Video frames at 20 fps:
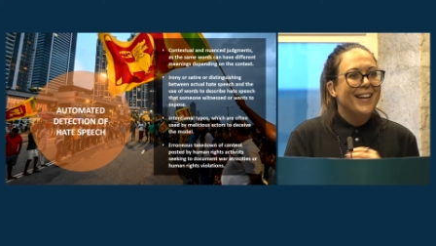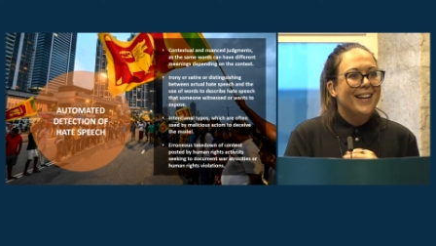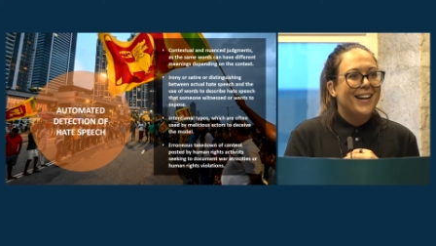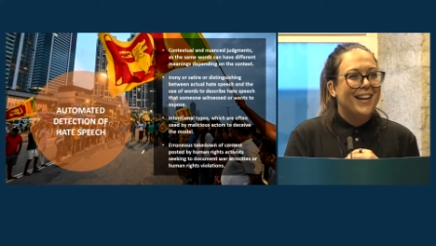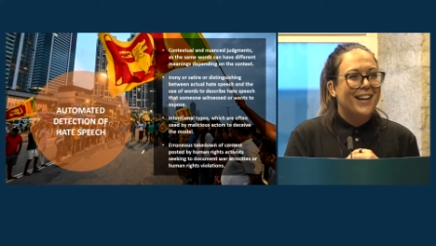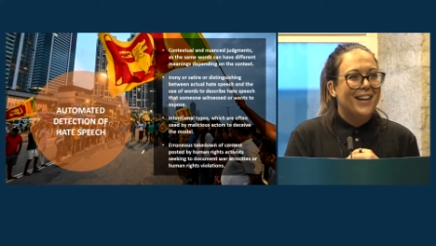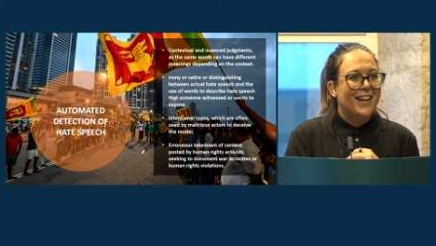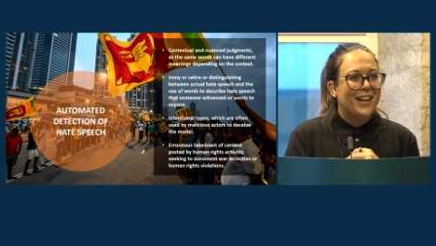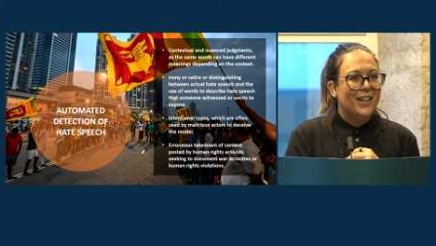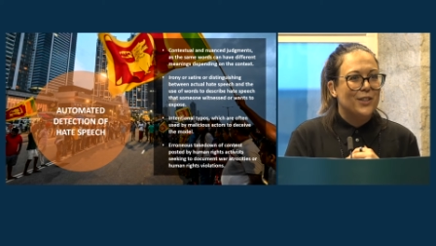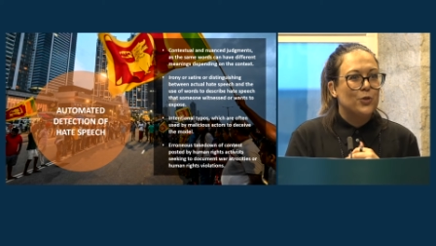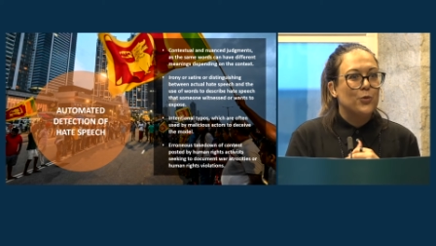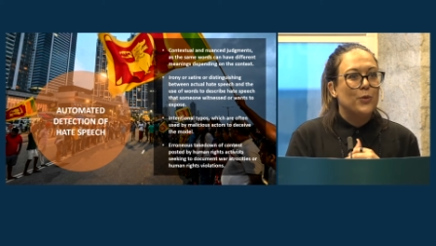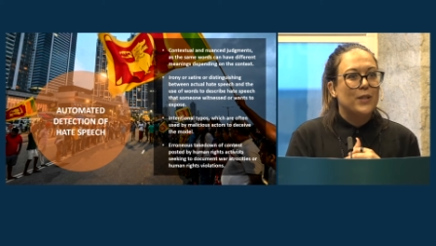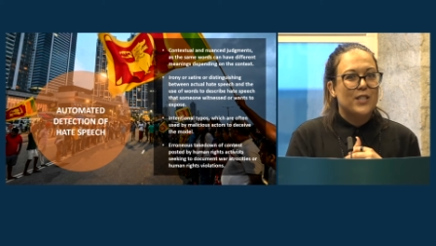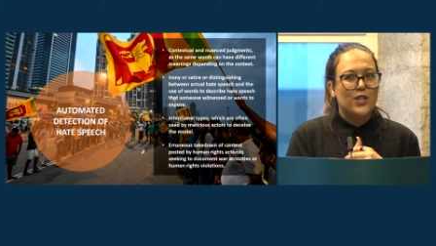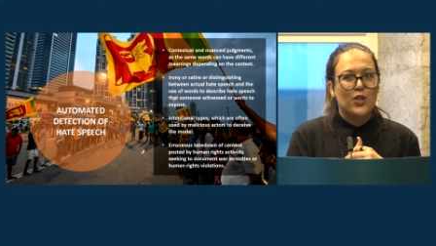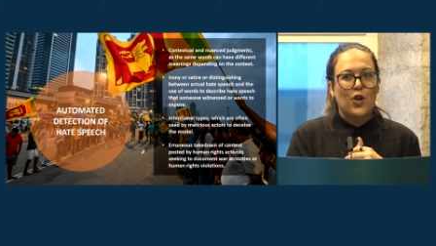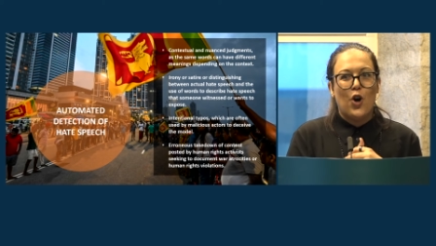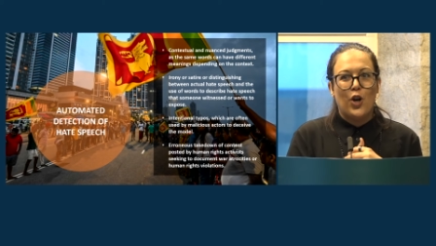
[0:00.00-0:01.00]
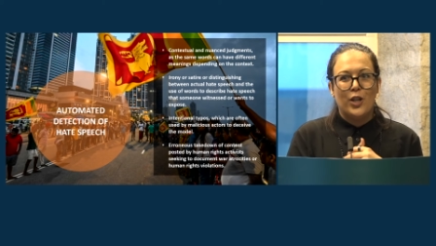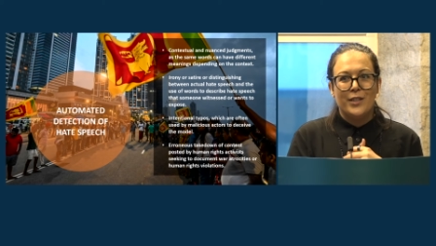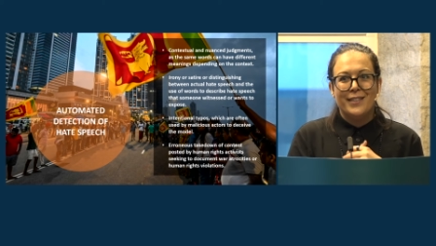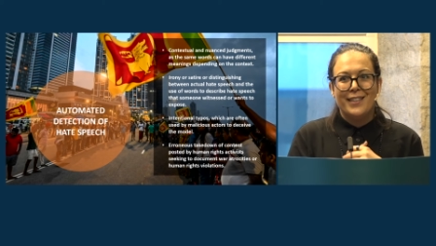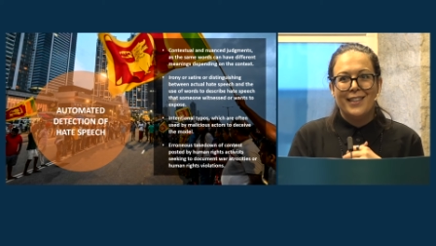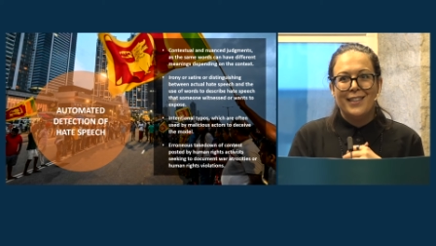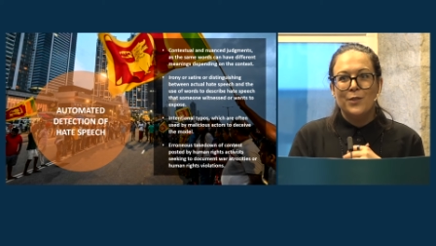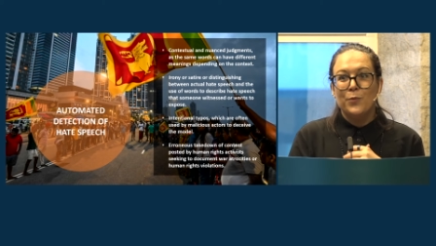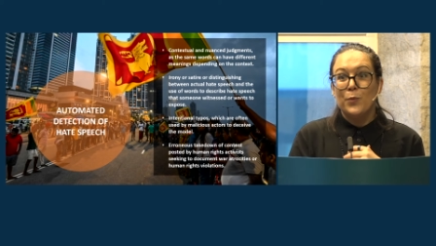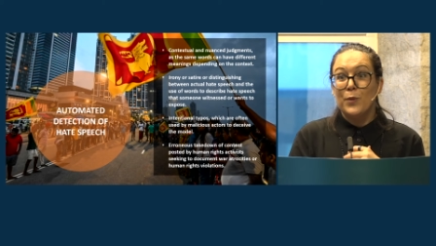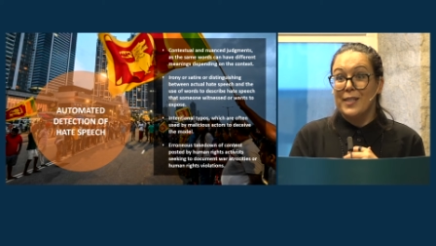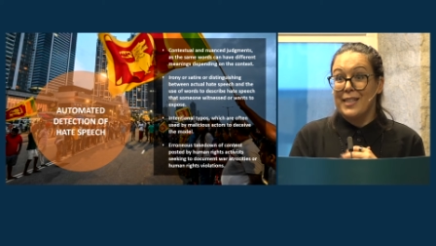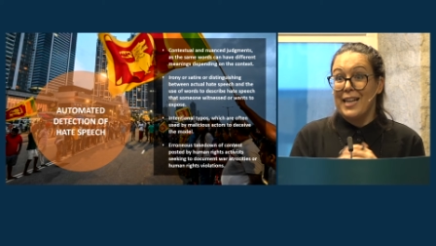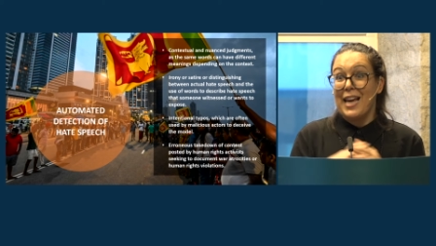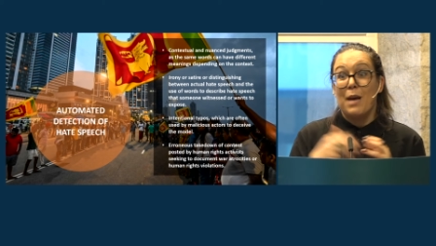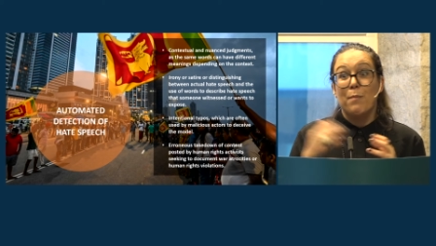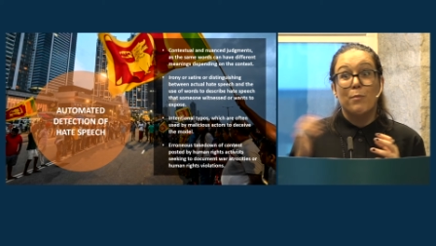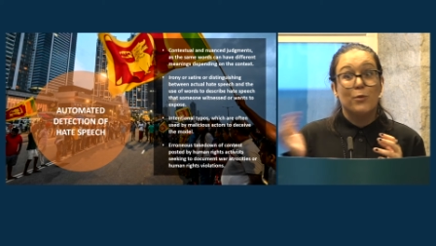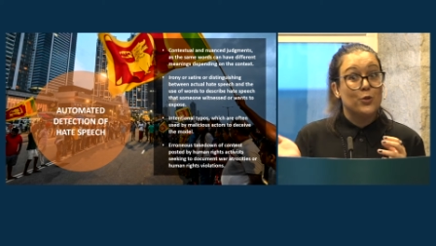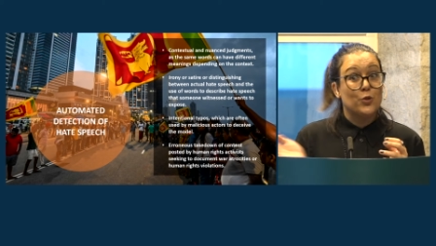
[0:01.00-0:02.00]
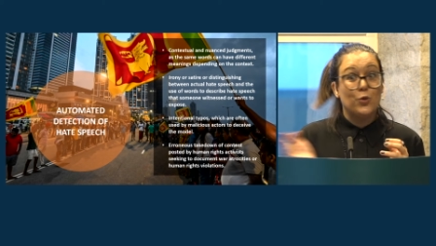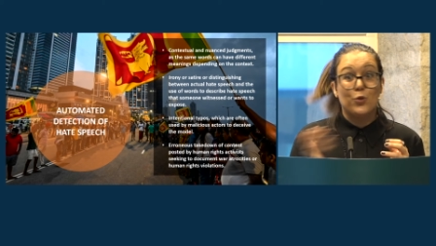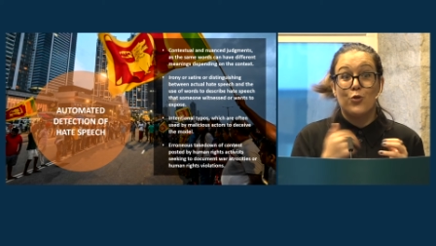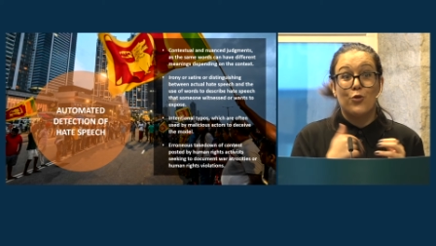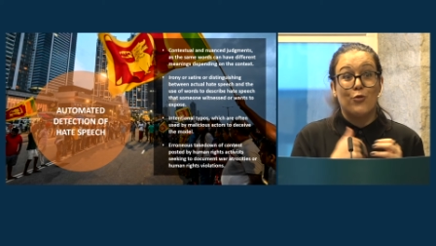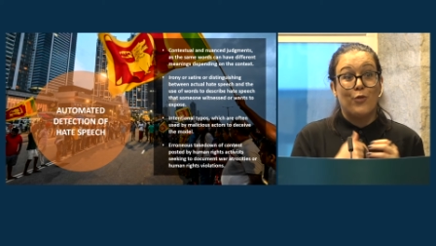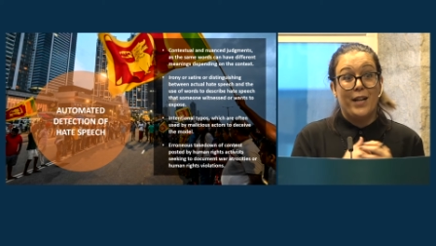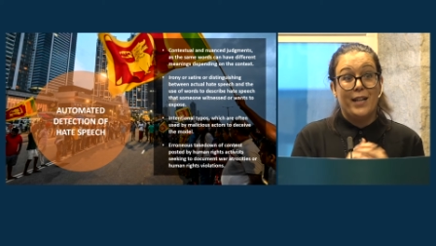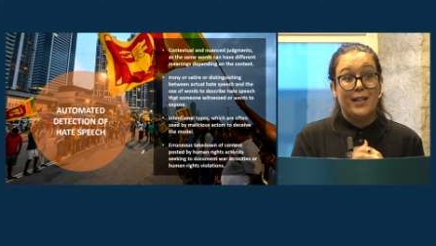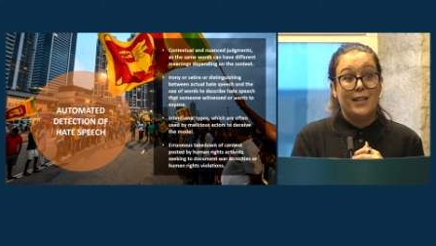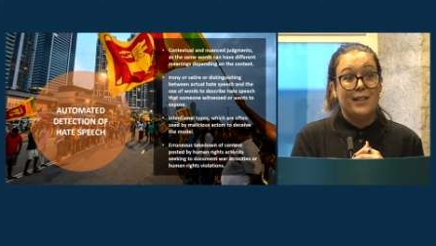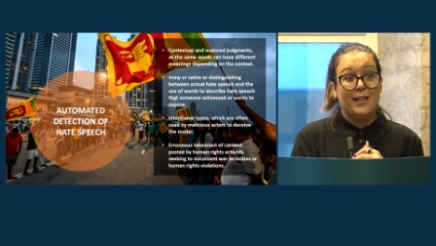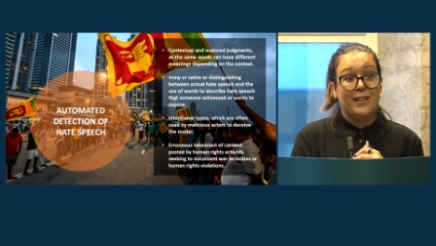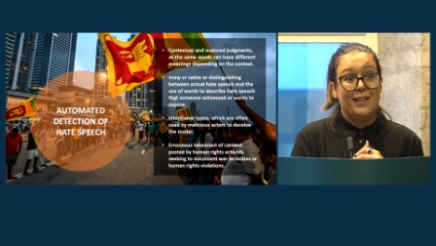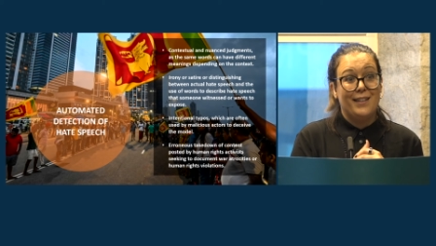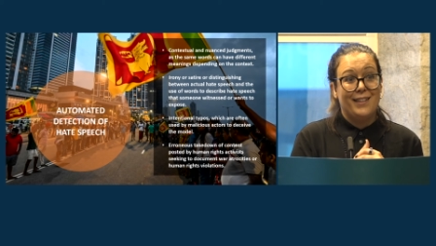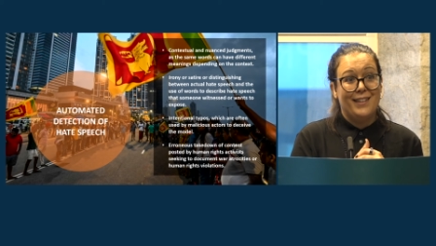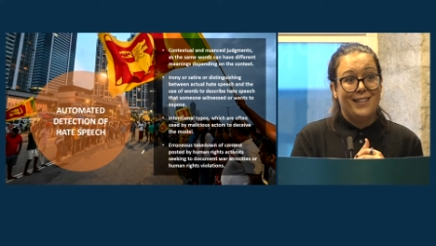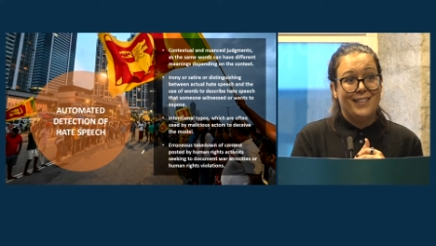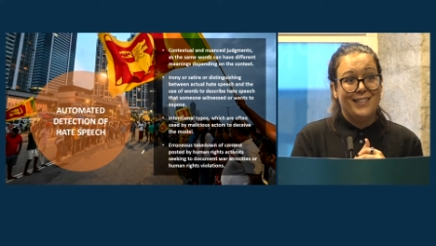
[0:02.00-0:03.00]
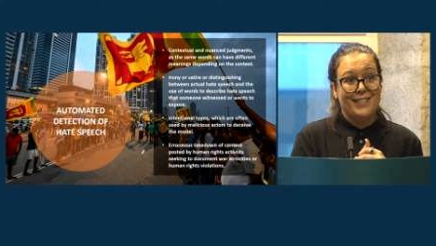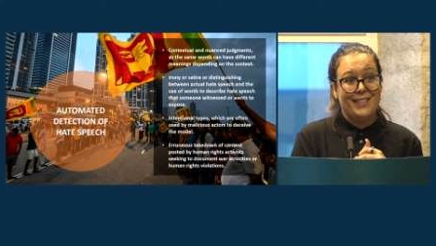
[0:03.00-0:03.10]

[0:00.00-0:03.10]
uh, to its content was able to trick uh,